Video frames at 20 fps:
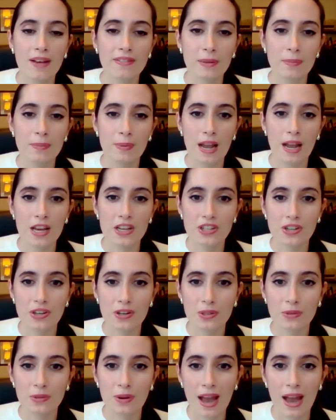We have the
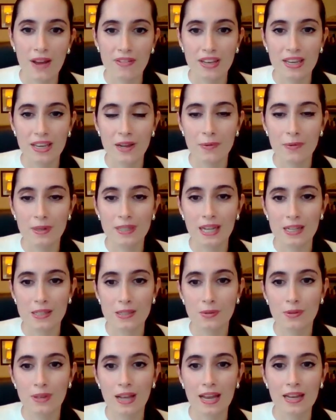pleasure to have here with
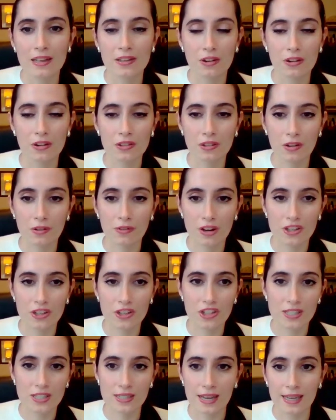us today Dr.
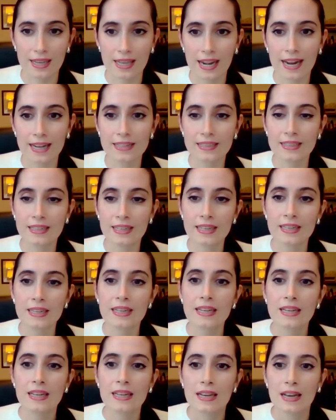Francesca Ghiretti,
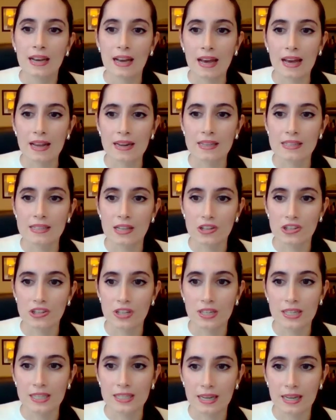
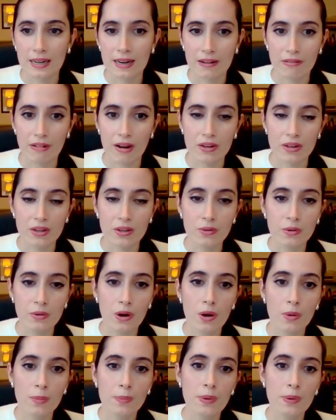research leader around
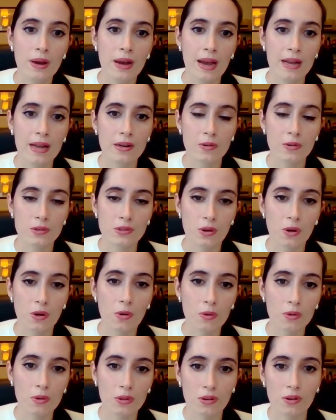Europe and also
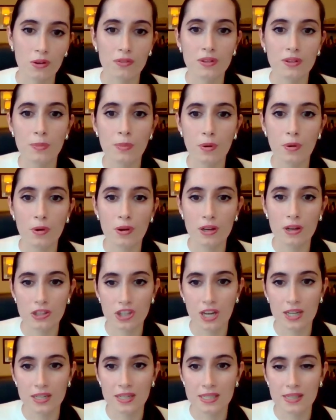author of the book
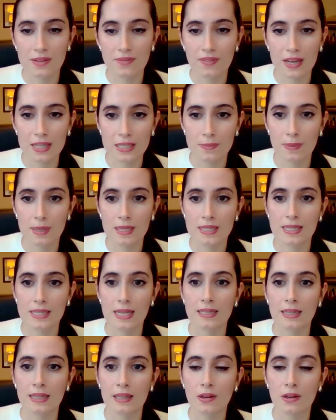Chinese Investments
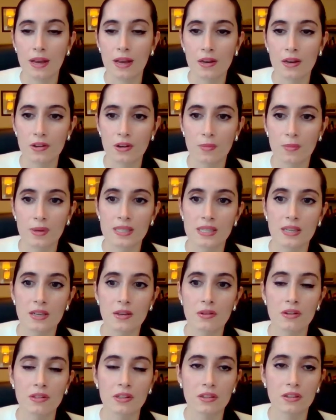and the Economic
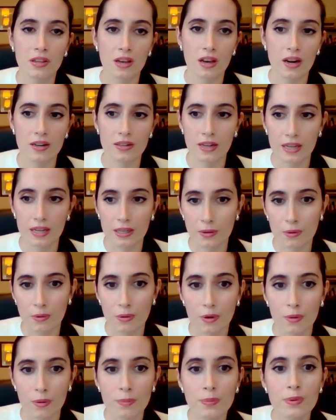Security Turn in
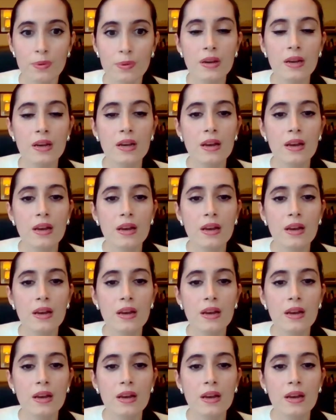Europe,